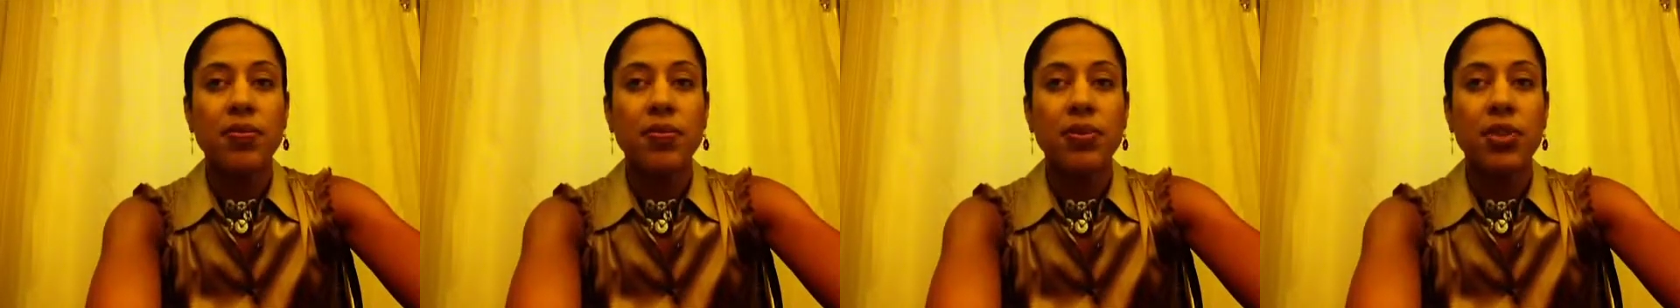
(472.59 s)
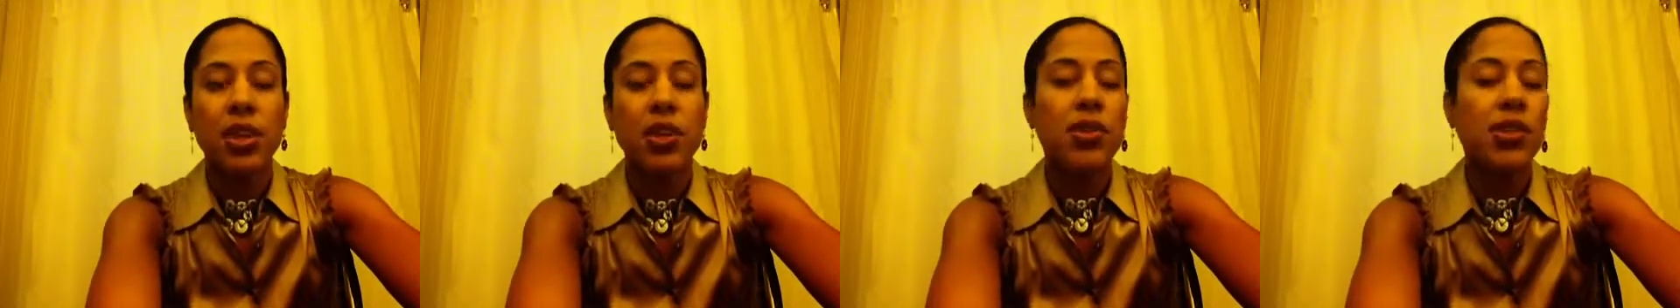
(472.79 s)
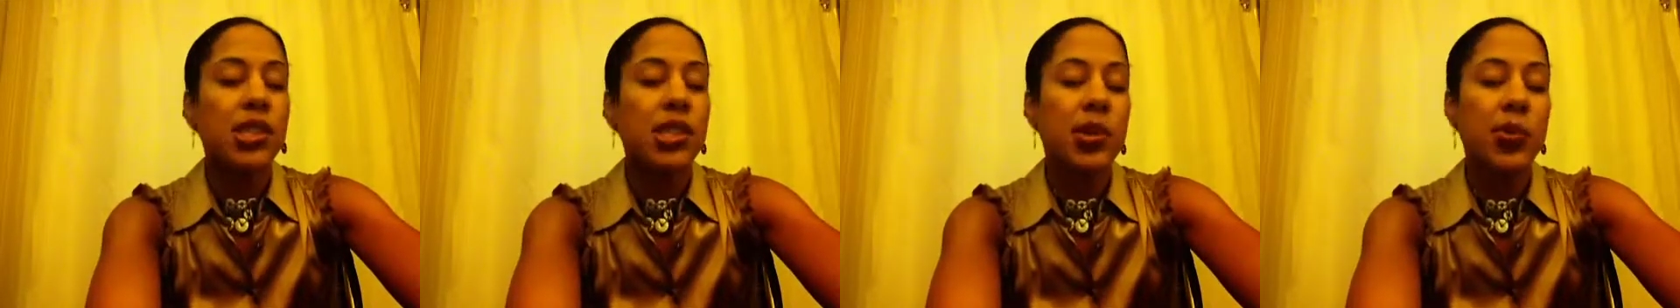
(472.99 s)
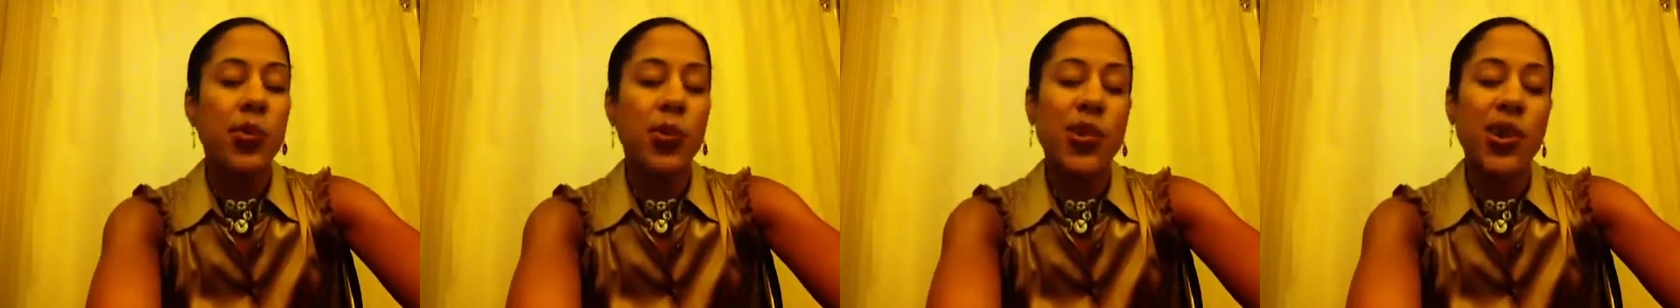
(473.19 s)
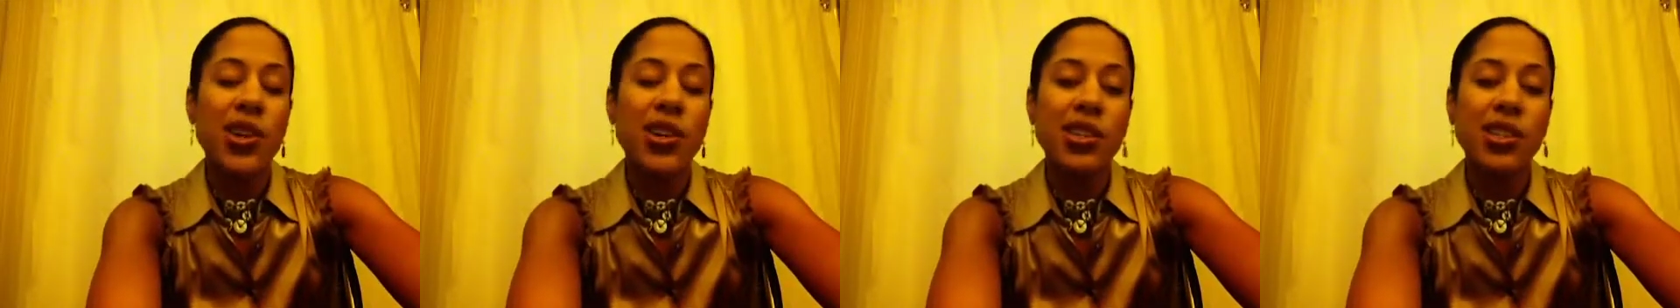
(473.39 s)
There are some
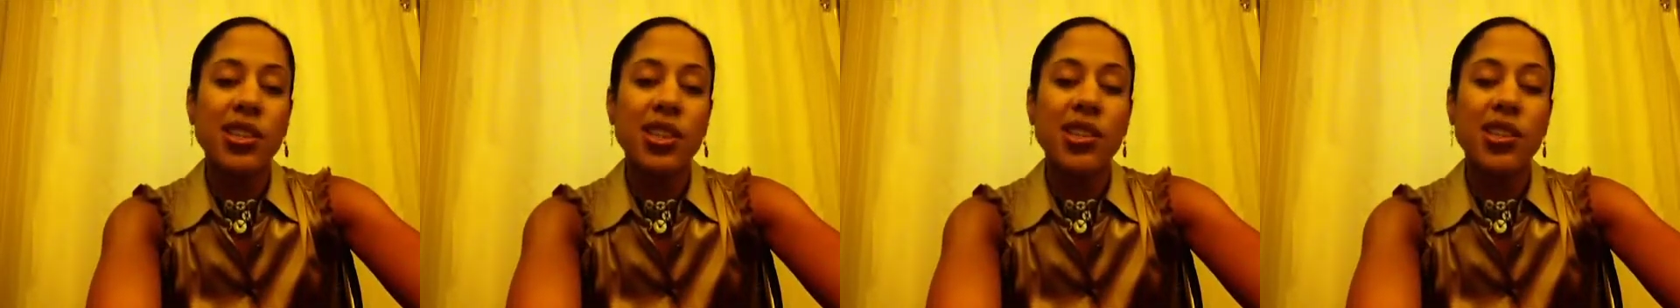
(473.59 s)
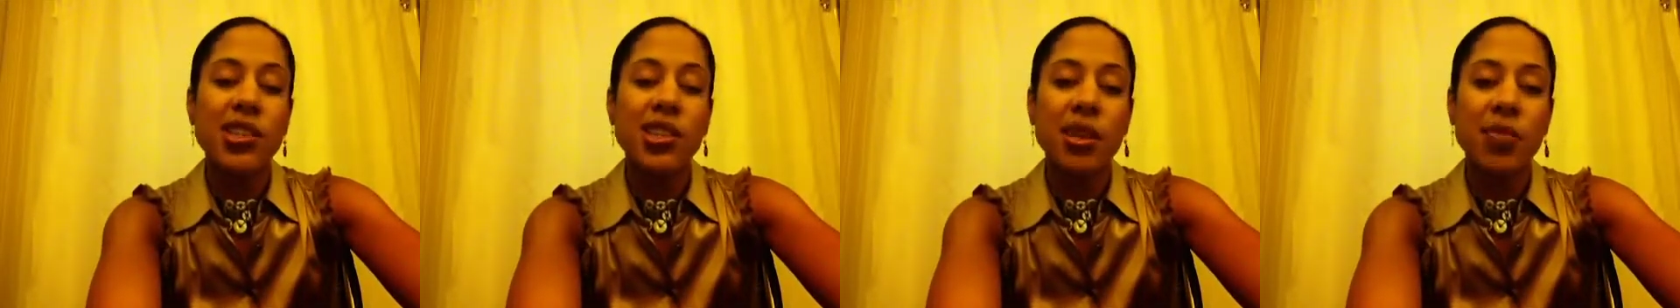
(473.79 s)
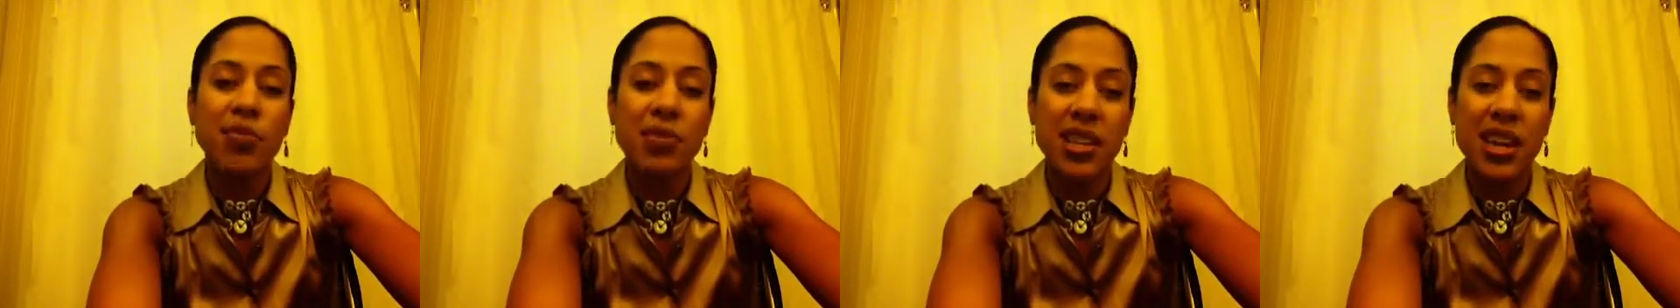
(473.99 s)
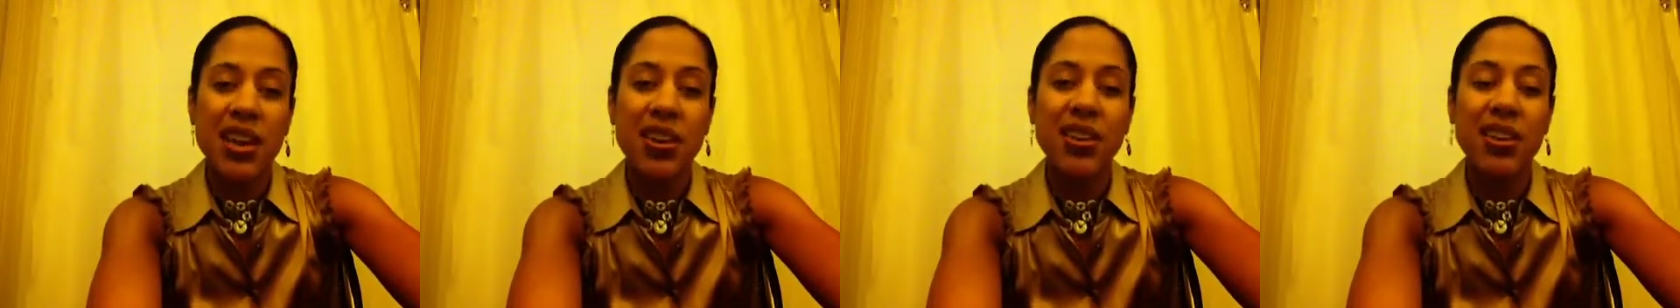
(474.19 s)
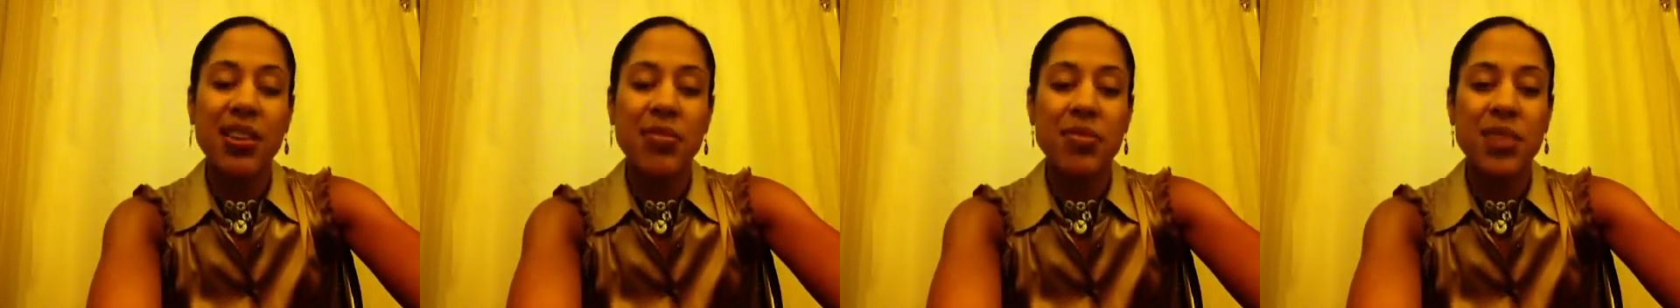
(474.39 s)
words that jumped
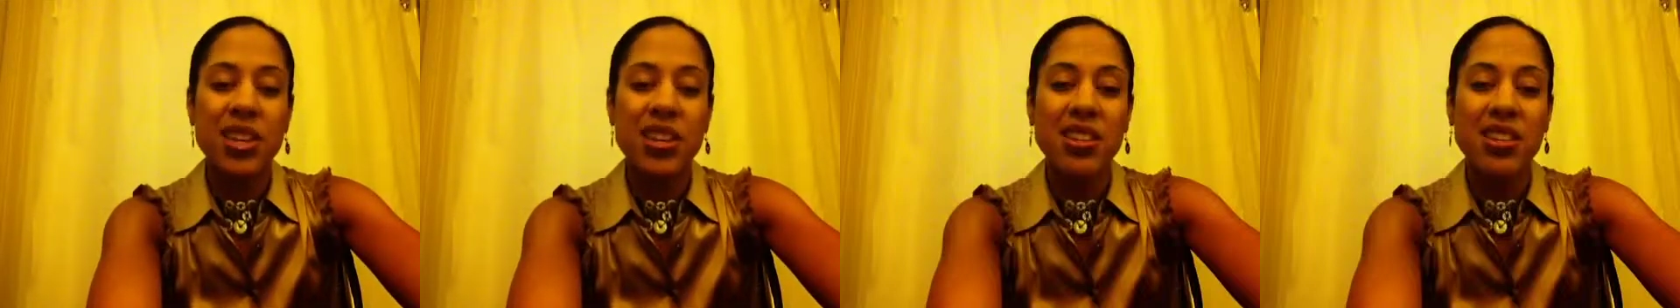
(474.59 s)
out at me